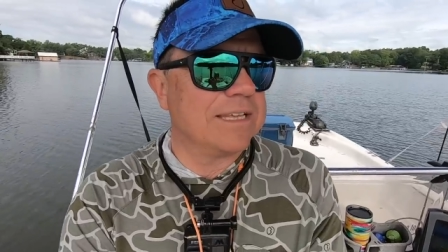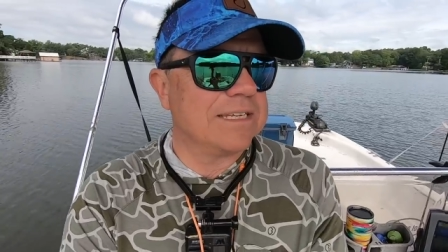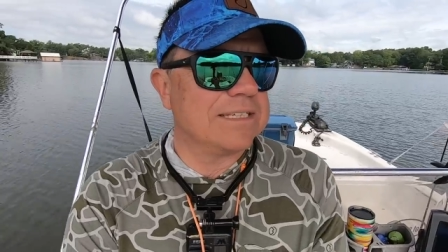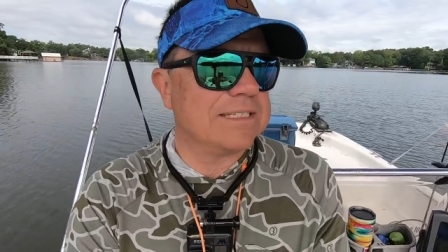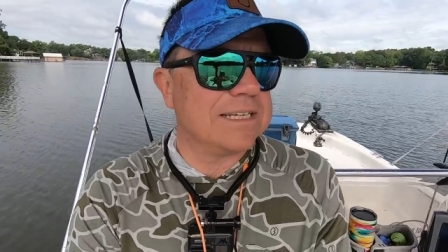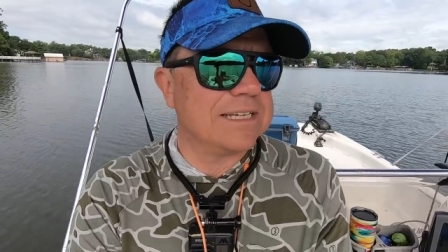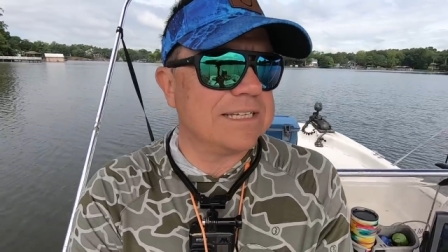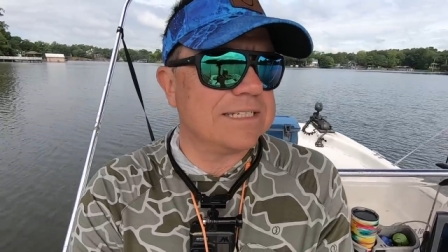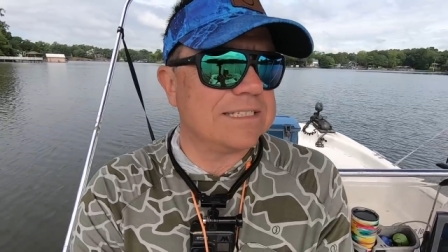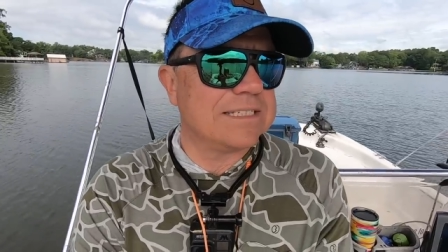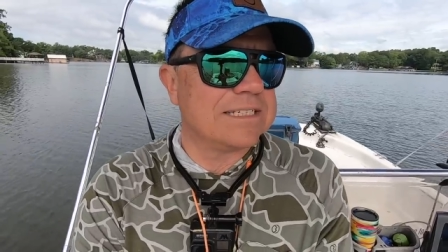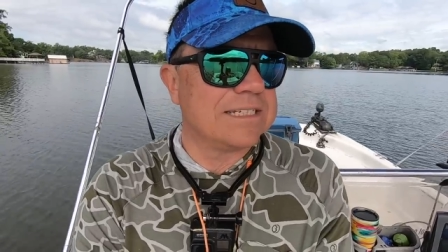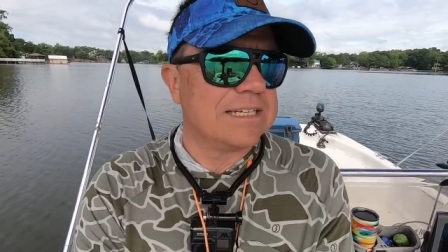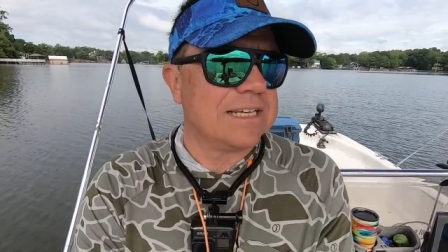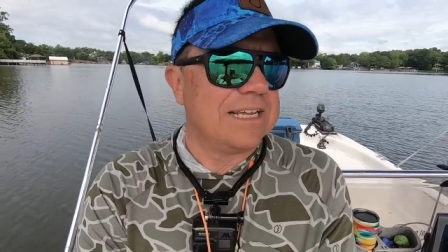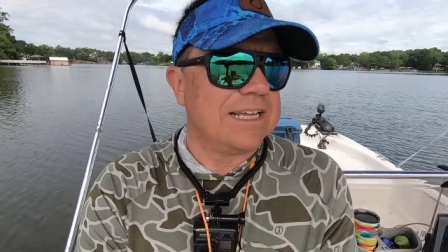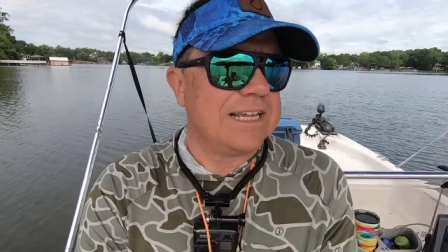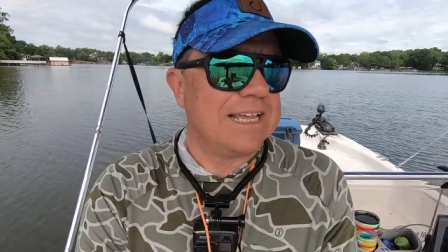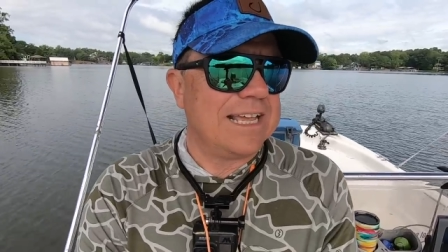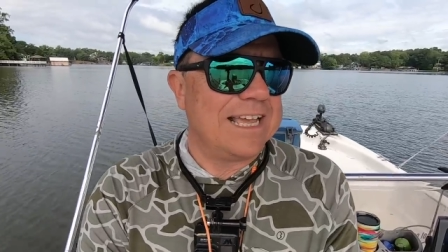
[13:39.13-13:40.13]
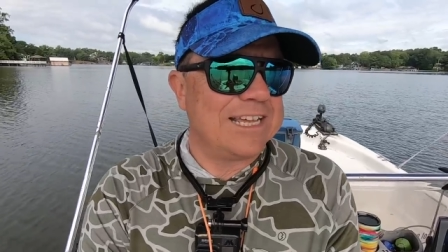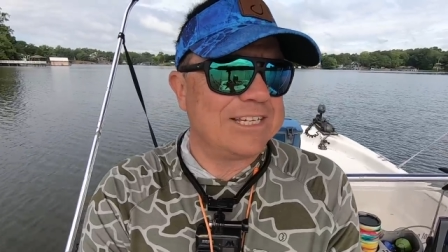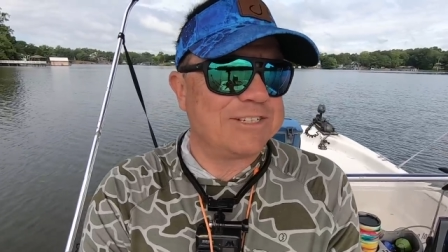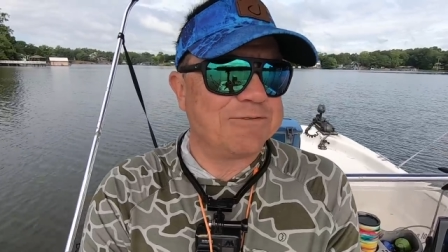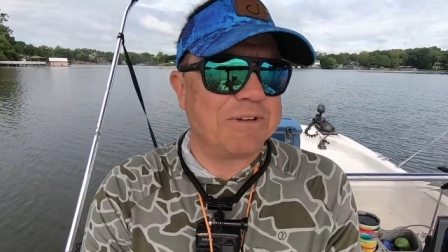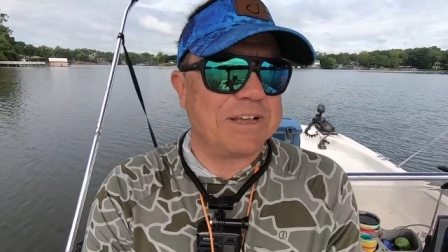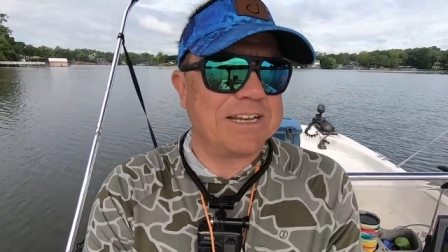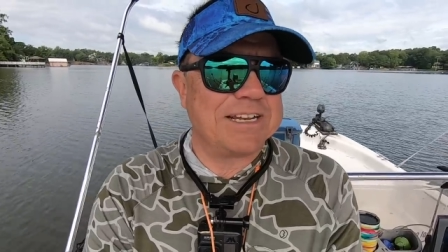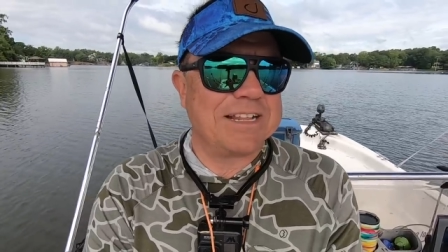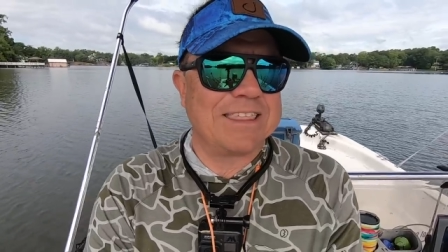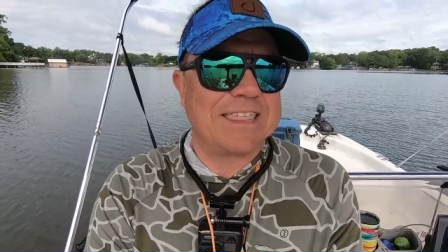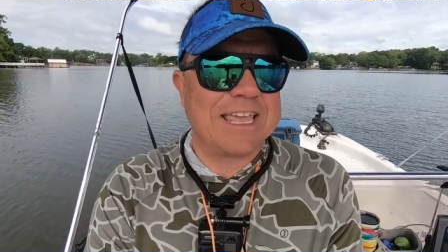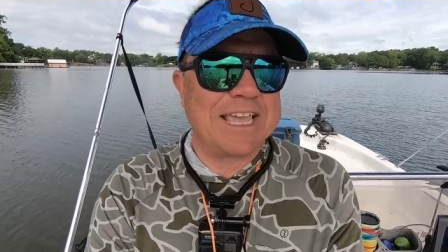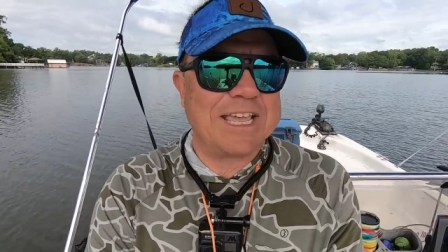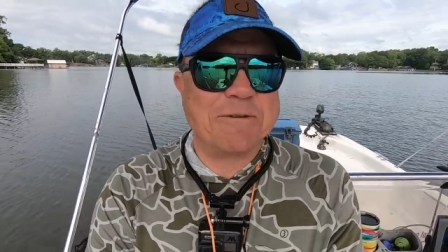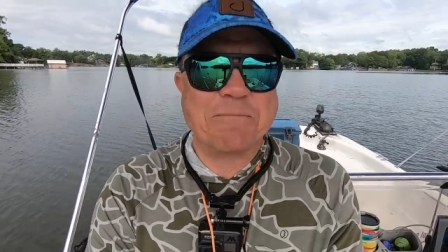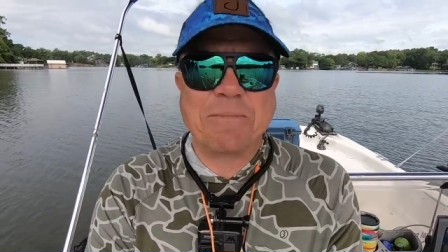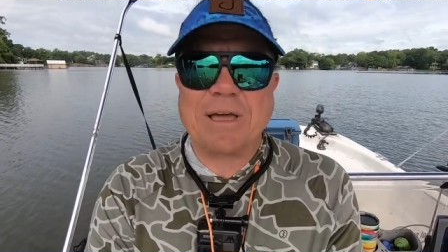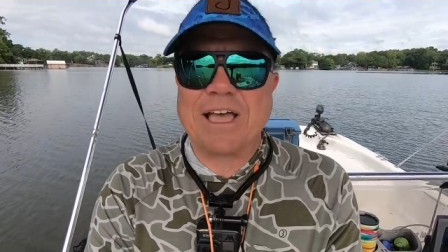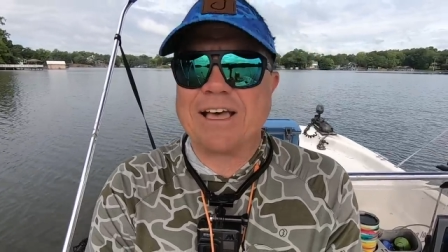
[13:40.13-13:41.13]
It's fun to
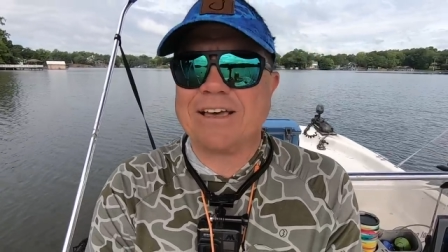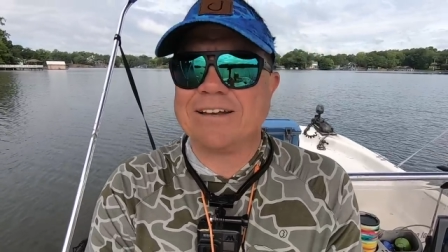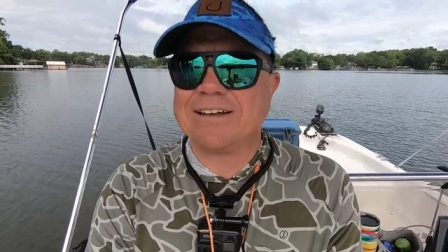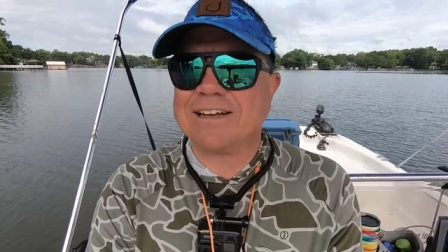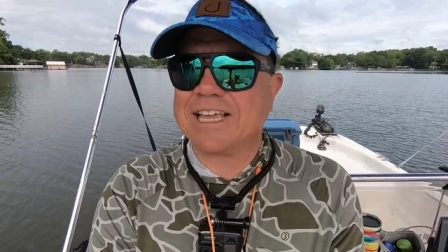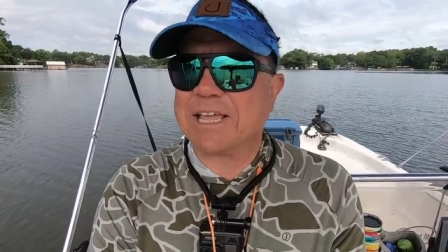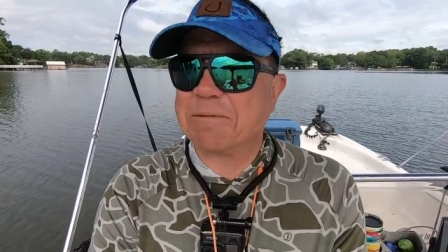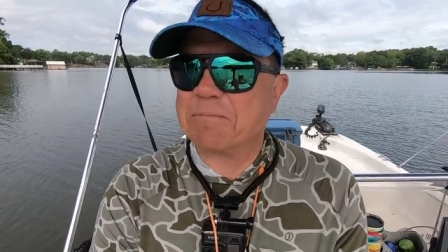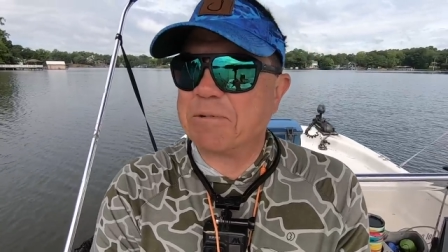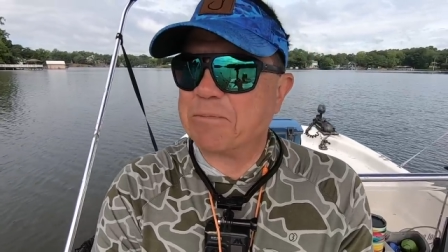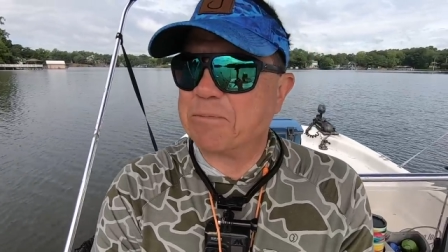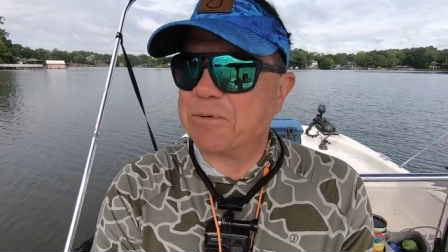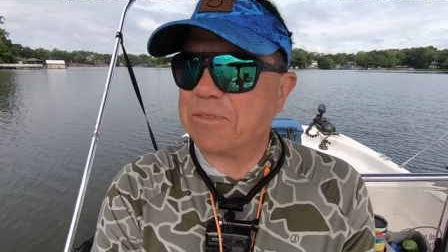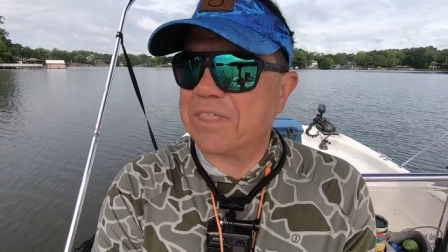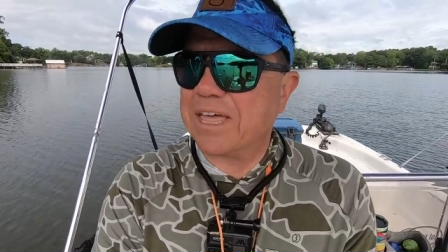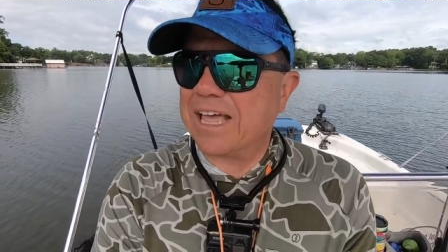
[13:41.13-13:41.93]
think about and come up with